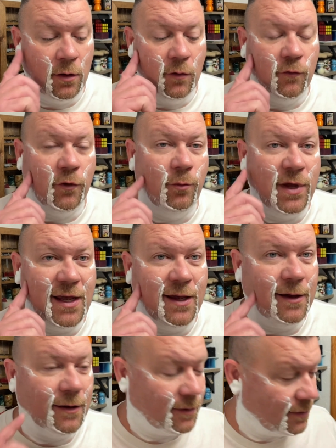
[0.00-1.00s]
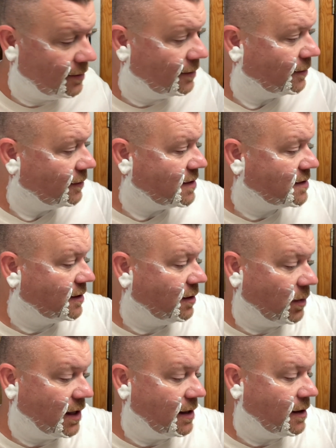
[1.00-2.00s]
For me, this could
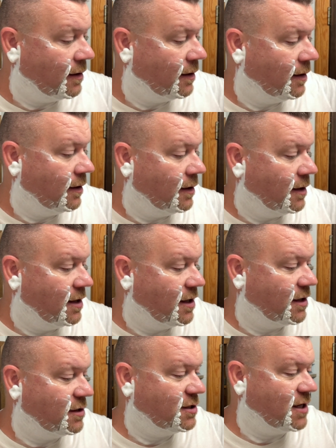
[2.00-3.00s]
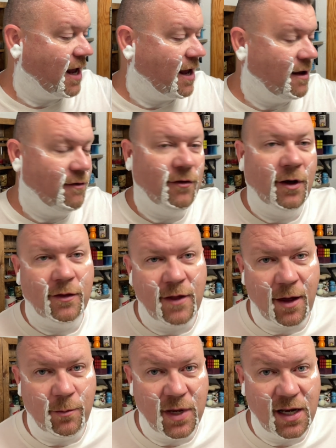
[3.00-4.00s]
be a shave
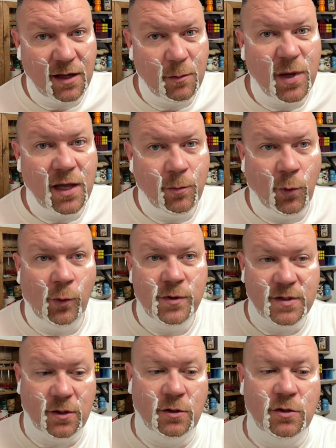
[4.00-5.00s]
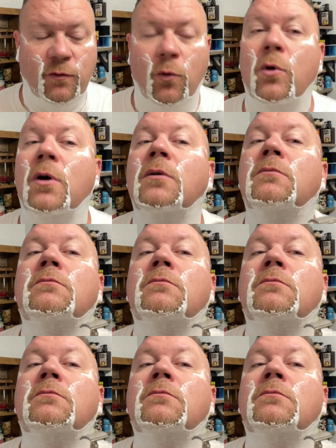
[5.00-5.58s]
that many people search for.